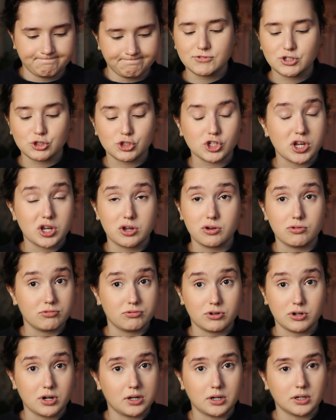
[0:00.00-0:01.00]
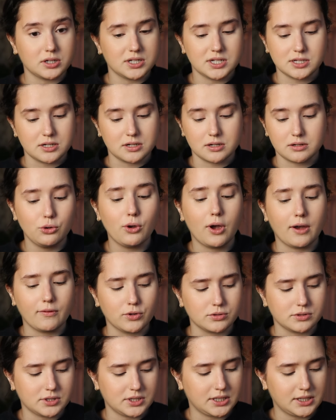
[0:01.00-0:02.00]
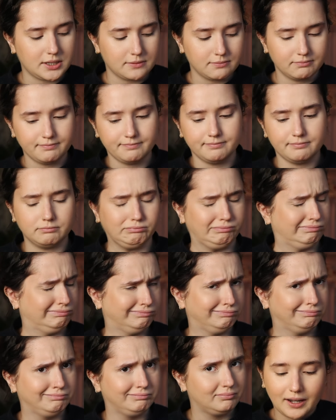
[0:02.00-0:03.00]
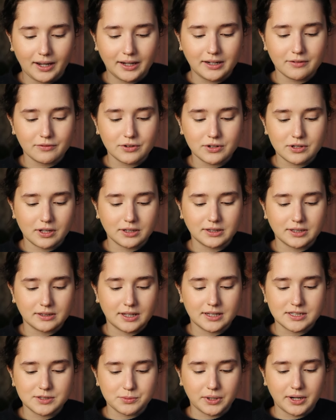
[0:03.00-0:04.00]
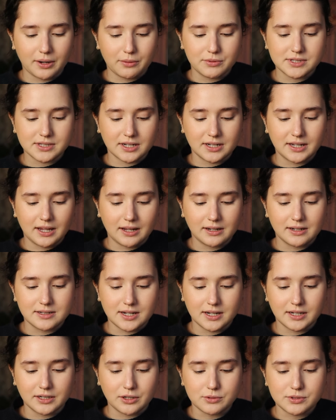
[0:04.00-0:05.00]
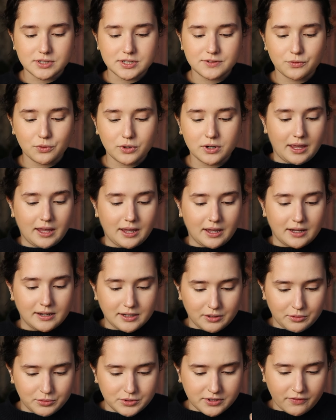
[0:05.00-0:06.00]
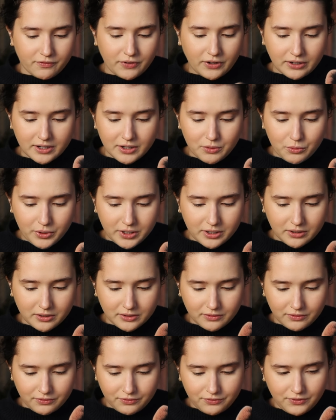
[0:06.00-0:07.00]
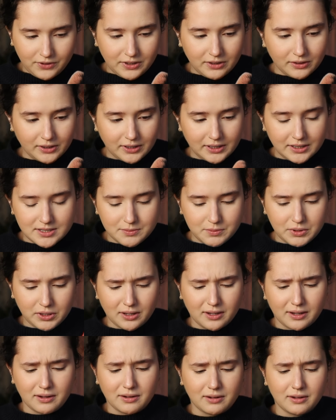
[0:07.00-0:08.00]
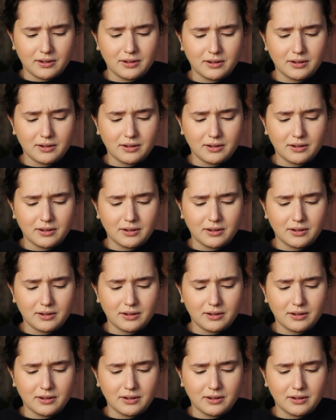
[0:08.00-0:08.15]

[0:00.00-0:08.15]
She's like, you're not autistic, you have OCD. I never thought that that's what I was gonna get a diagnosis for, and it was a very weird feeling to be like,